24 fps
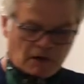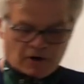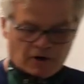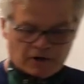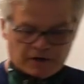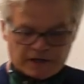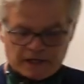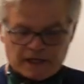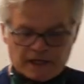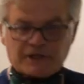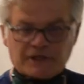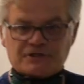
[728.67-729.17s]

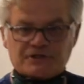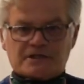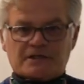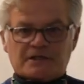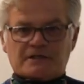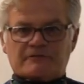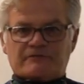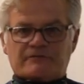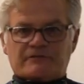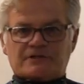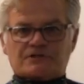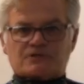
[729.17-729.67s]
each
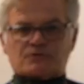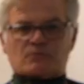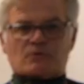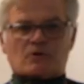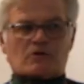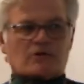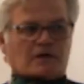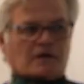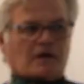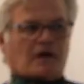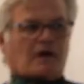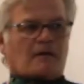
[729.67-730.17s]
individual
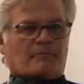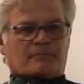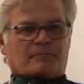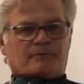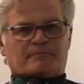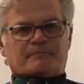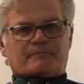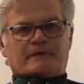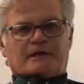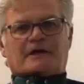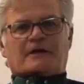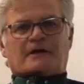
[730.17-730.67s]
cup
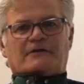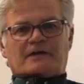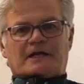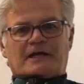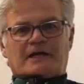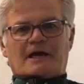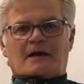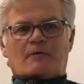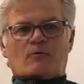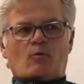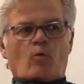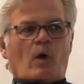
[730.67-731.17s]
because I got
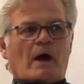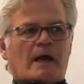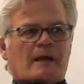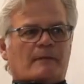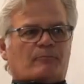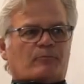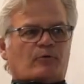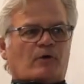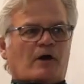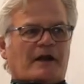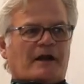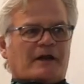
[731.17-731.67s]
white
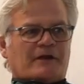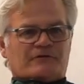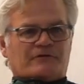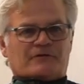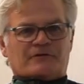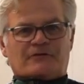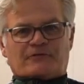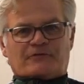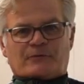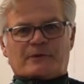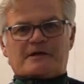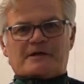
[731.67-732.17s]
products in 3
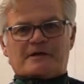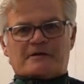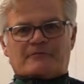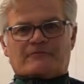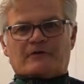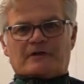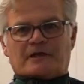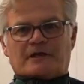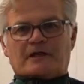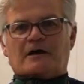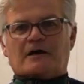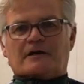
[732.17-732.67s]
different
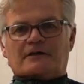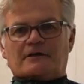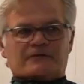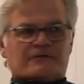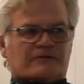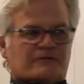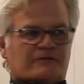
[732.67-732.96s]
guns.